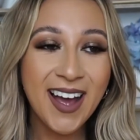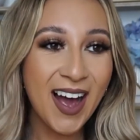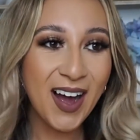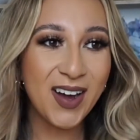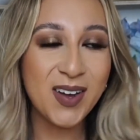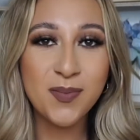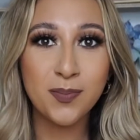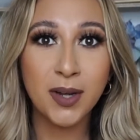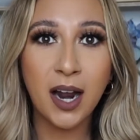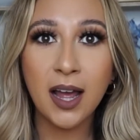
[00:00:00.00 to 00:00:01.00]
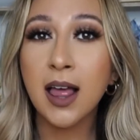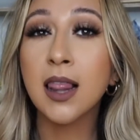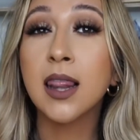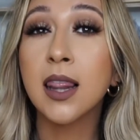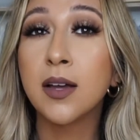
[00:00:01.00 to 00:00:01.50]
But I
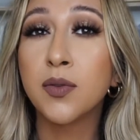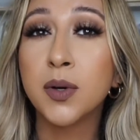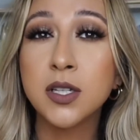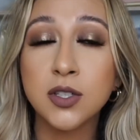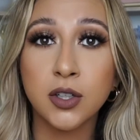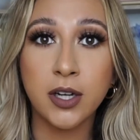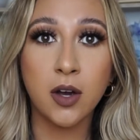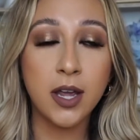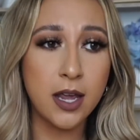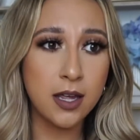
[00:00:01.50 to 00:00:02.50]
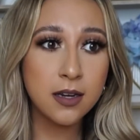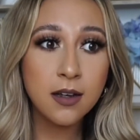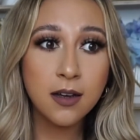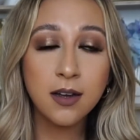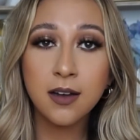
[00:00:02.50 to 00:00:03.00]
love the way this turned out, and
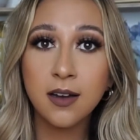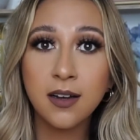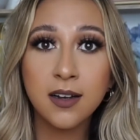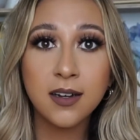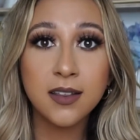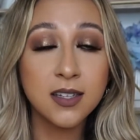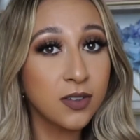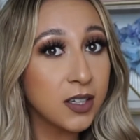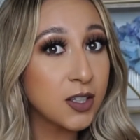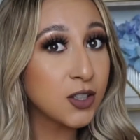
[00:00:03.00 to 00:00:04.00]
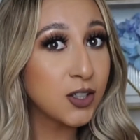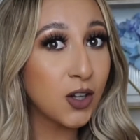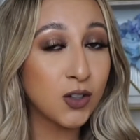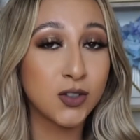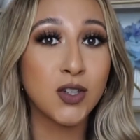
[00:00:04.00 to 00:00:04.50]
this foundation
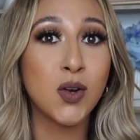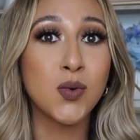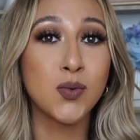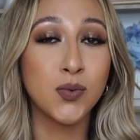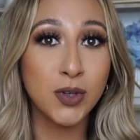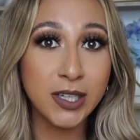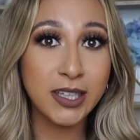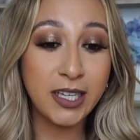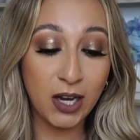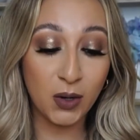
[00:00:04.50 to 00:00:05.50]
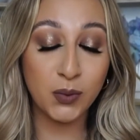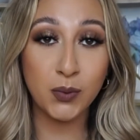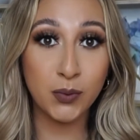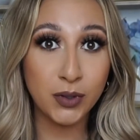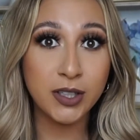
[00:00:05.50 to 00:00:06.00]
looks really,
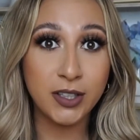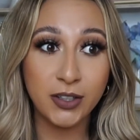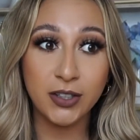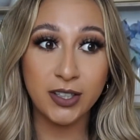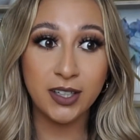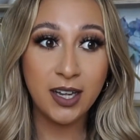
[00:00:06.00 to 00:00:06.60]
really good.